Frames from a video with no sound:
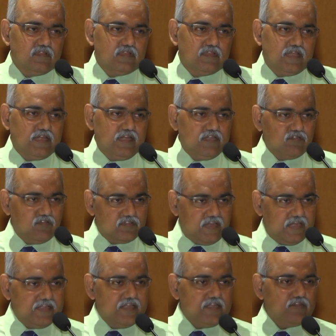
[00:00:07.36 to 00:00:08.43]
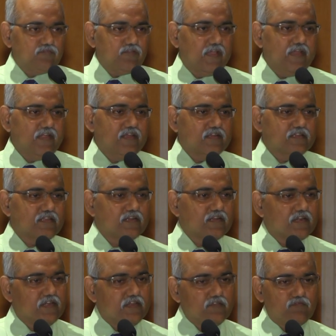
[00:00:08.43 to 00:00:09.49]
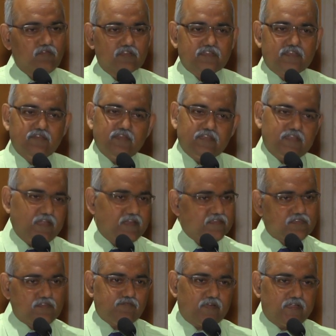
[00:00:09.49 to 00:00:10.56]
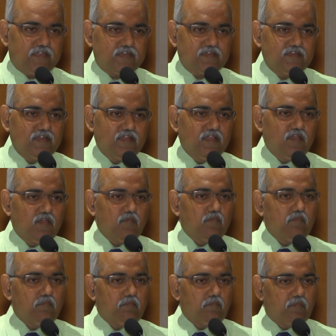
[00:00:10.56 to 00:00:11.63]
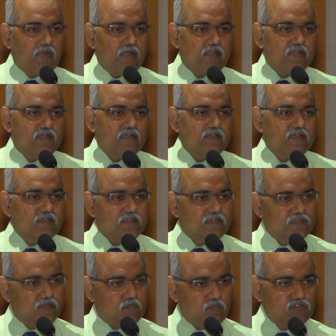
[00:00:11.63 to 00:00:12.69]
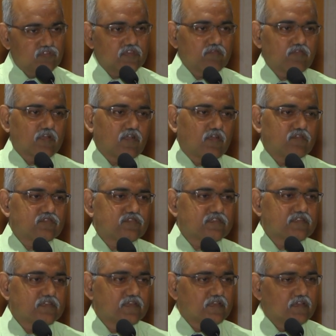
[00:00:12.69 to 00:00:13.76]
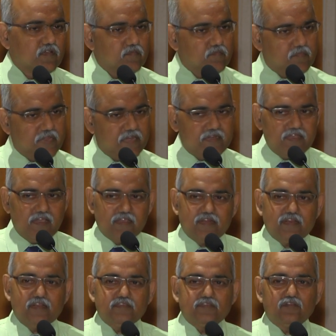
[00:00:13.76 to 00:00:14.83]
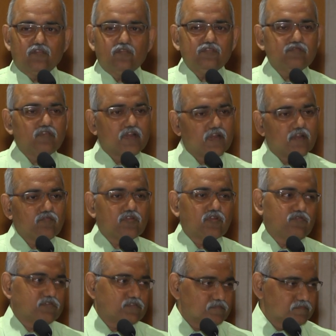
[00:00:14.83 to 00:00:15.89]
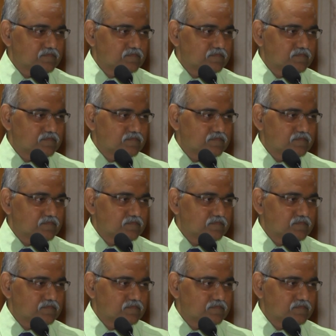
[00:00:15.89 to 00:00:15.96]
Then it was identified and then relief was given. That is different. But in the books of accounts, many agricultural loans were left out.